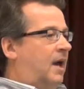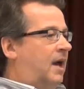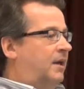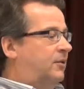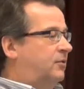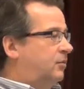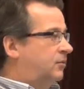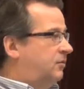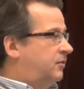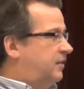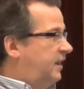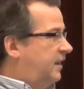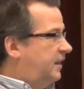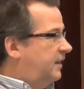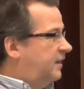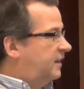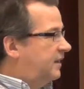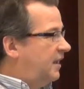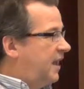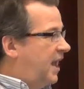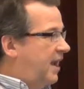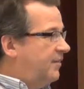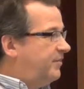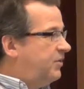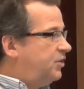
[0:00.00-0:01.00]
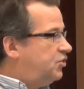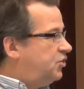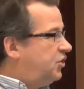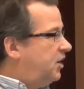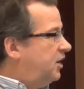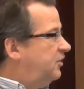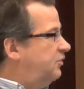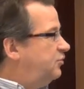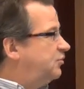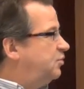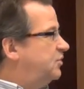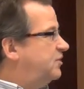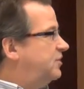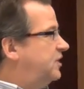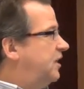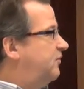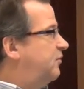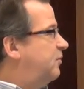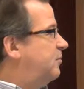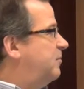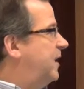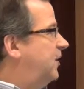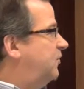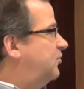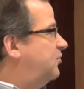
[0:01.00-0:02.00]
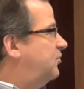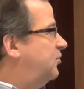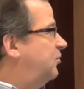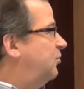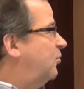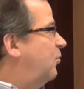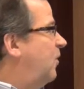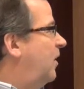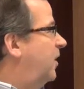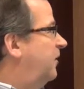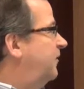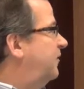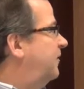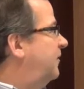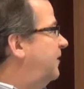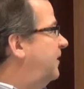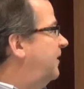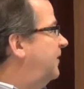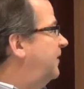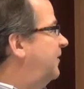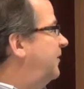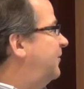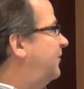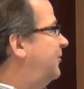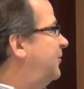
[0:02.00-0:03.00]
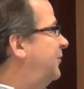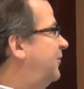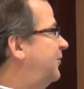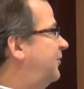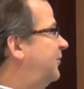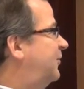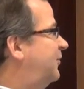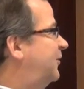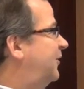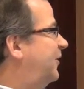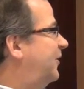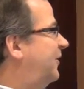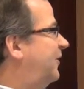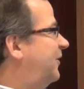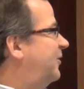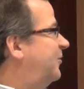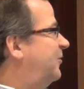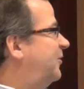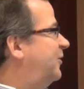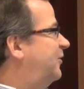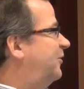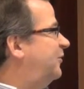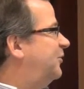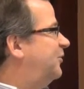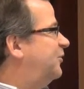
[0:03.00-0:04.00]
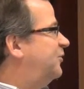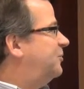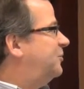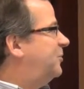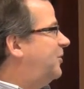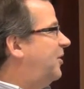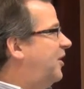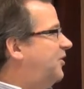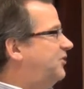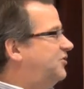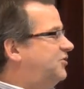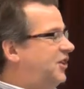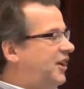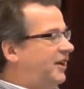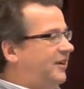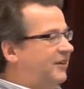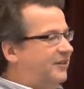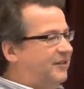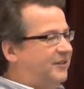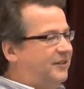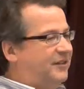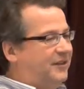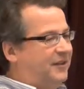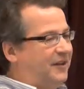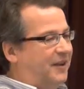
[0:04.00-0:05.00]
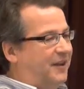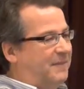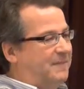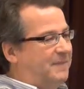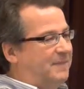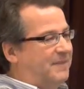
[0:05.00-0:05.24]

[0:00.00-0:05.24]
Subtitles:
I don't think climate change was ever mentioned once in any of those research projects.